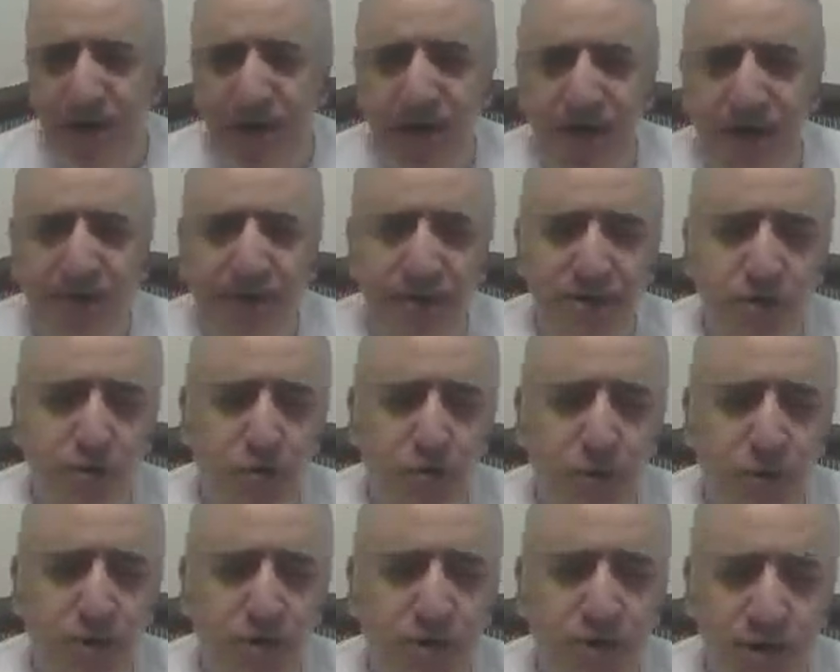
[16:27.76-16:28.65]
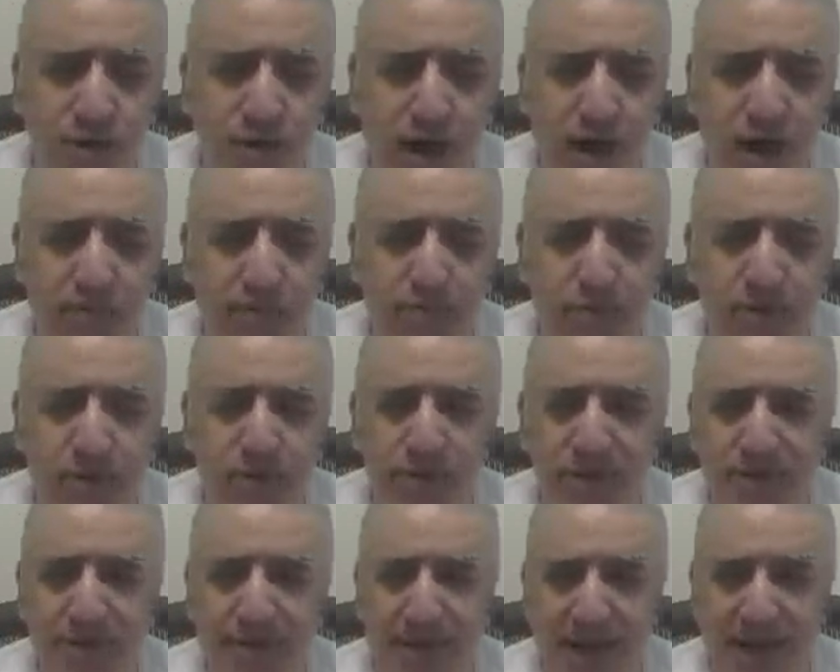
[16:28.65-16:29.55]
switch, the
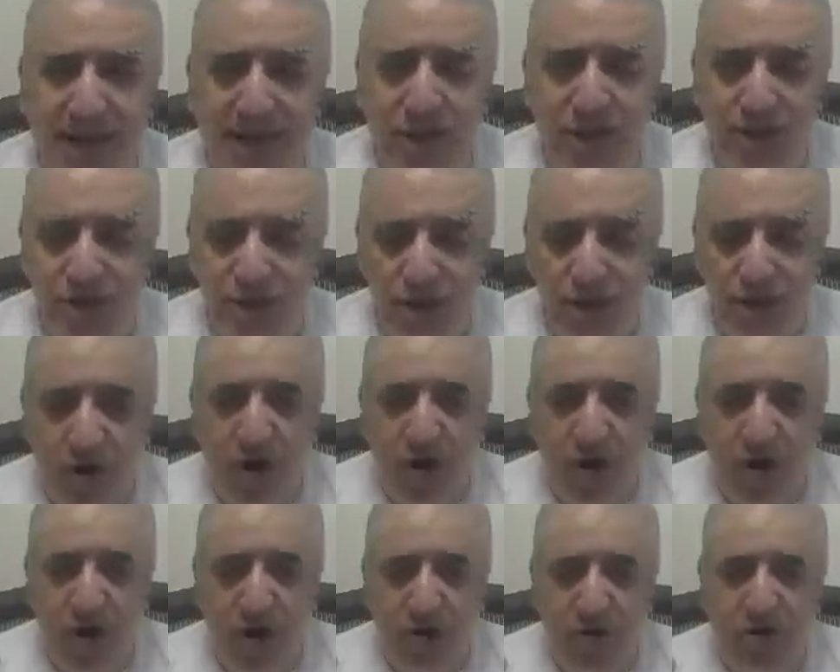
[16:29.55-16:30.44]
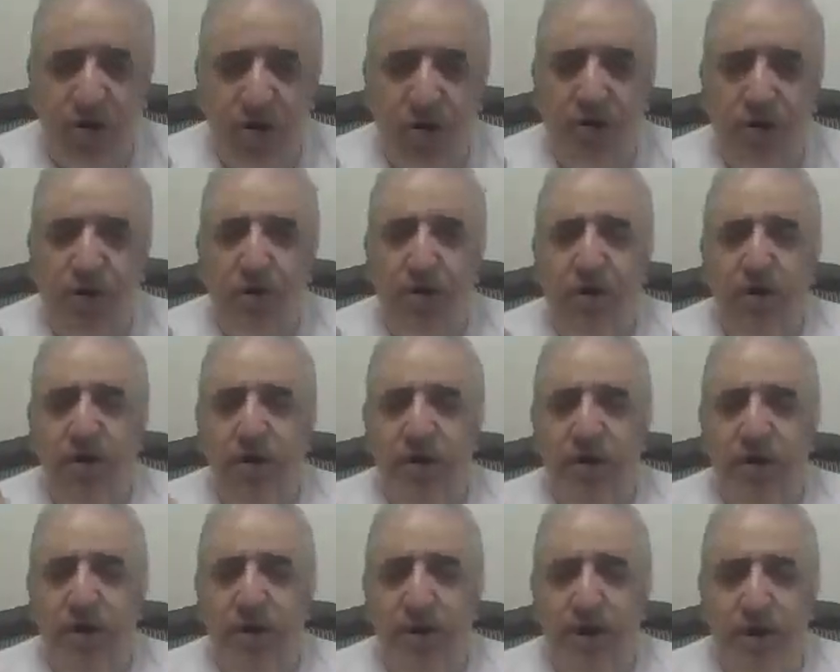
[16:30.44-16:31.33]
option -R,
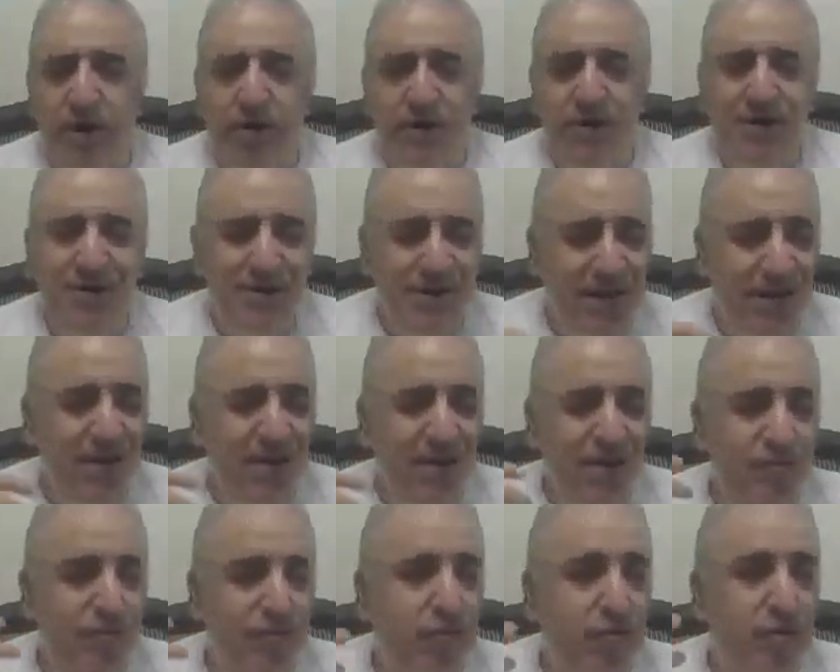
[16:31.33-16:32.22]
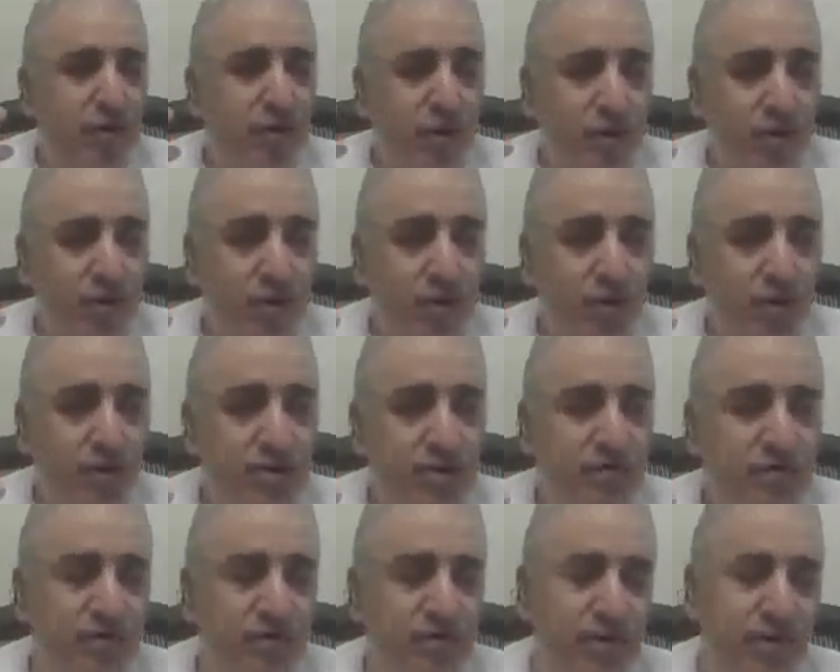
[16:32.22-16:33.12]
standing for
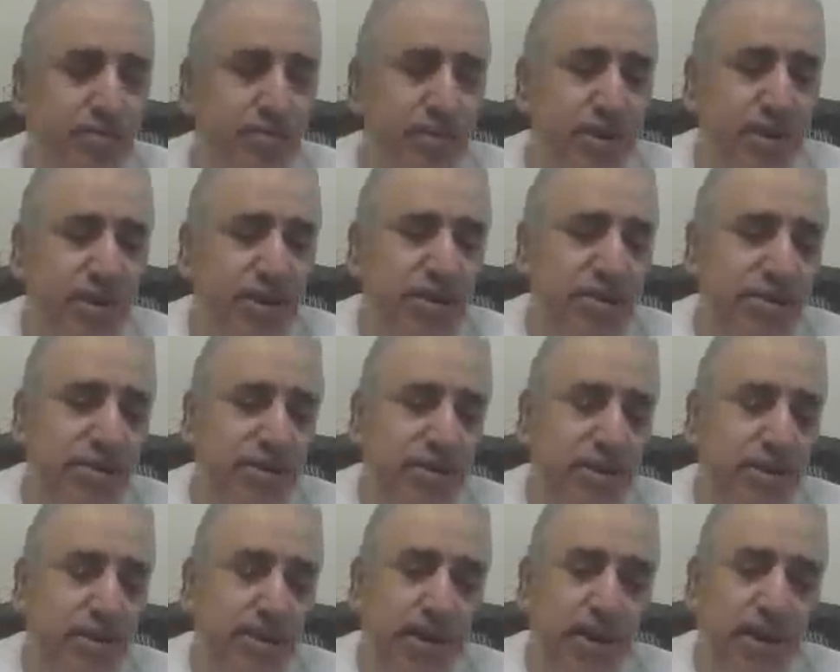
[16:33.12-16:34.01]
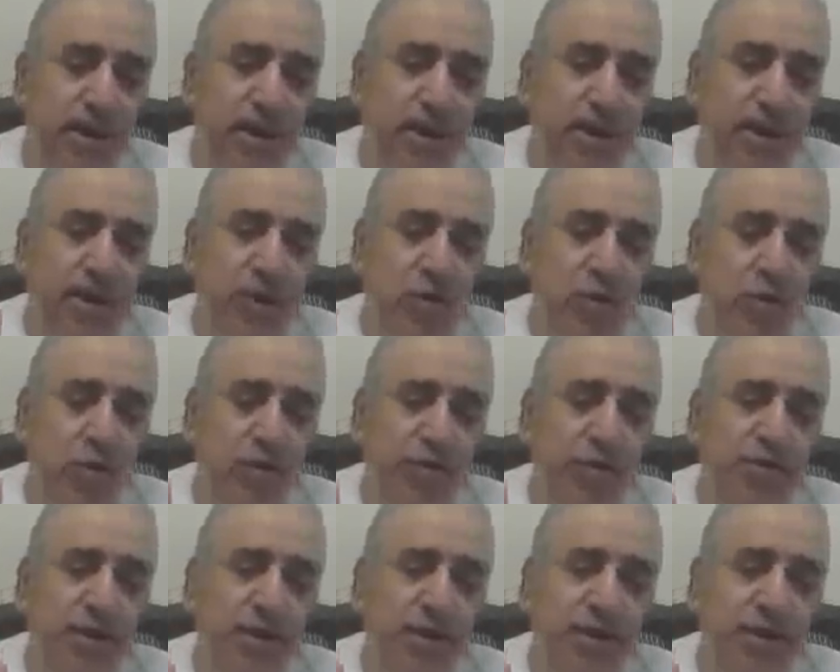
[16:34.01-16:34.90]
recursive. It means you
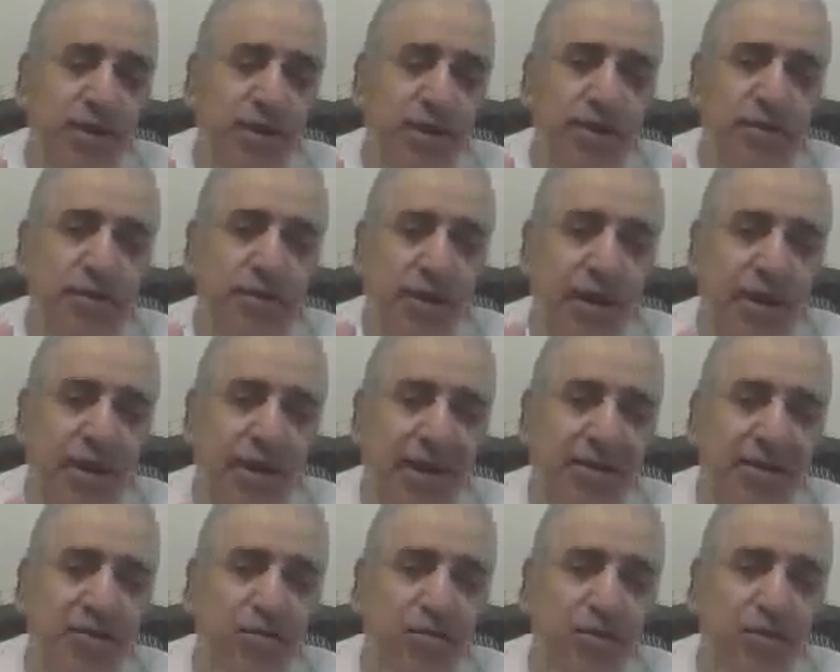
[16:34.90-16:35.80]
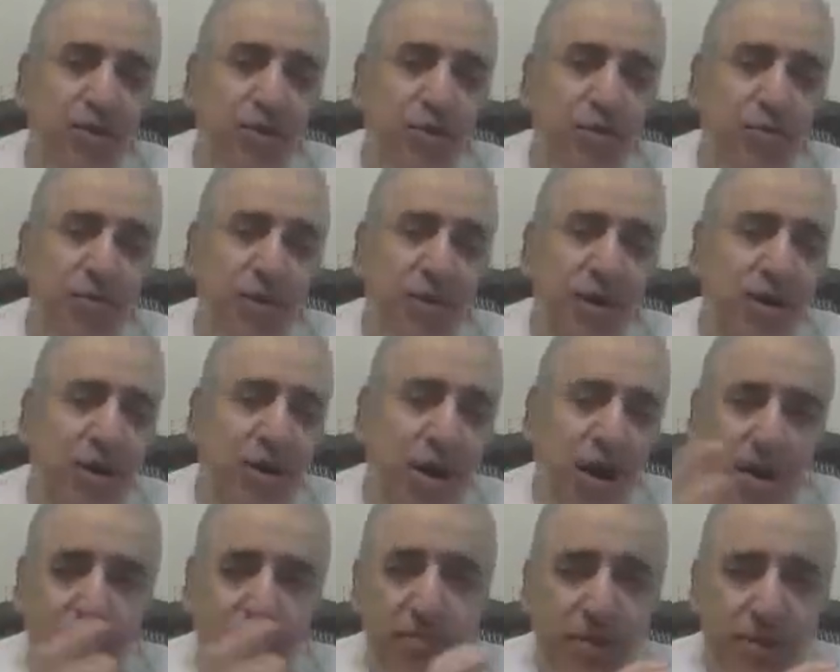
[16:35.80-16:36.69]
want the directory to be
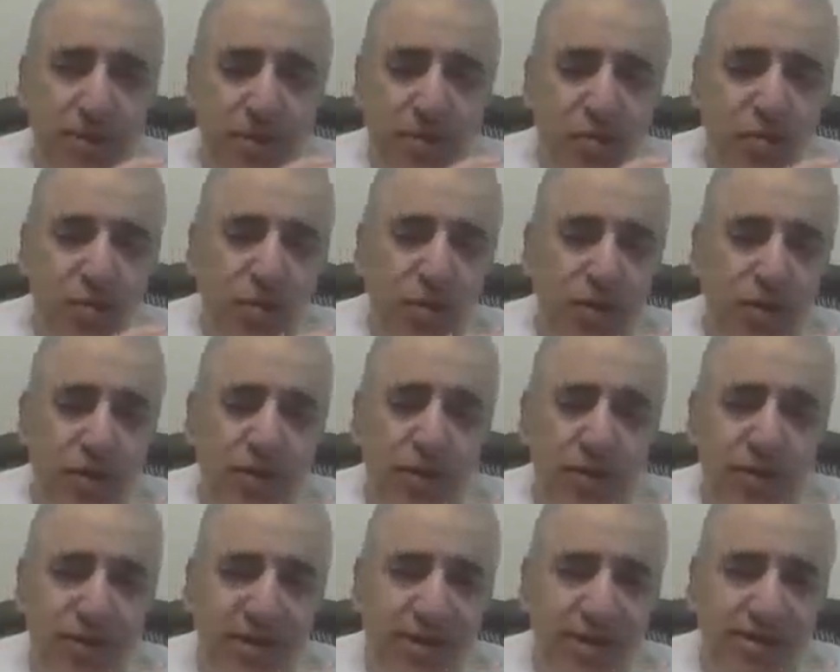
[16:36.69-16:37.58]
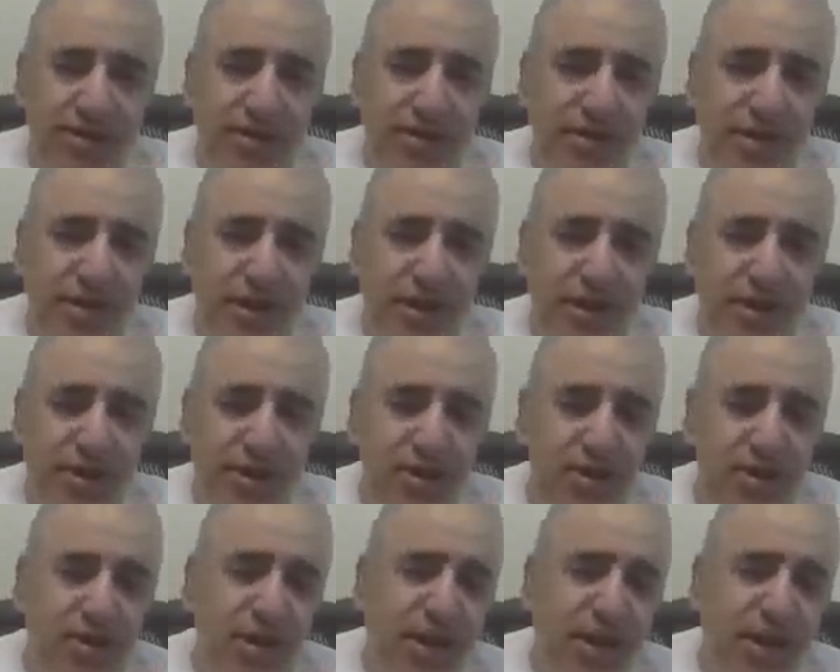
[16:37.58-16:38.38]
copied to another destination,